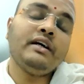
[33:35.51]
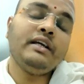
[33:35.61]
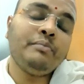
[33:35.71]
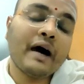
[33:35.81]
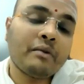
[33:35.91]

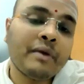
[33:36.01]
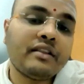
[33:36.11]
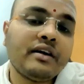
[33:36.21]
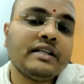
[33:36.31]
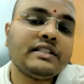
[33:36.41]
in
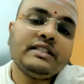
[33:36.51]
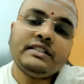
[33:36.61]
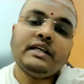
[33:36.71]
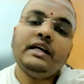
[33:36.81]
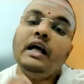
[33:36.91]
Paramarthika sense,
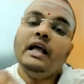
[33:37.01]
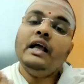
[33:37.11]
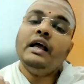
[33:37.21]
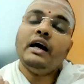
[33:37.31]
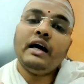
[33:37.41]
the
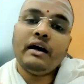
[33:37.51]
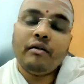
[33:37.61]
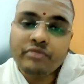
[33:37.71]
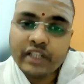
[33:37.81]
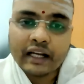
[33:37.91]

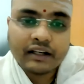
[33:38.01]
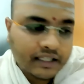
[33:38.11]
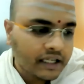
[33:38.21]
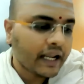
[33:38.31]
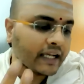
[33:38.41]
um, Jagat
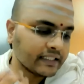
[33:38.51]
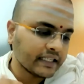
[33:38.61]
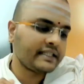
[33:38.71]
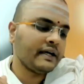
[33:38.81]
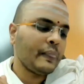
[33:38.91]
doesn't
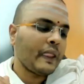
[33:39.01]
exist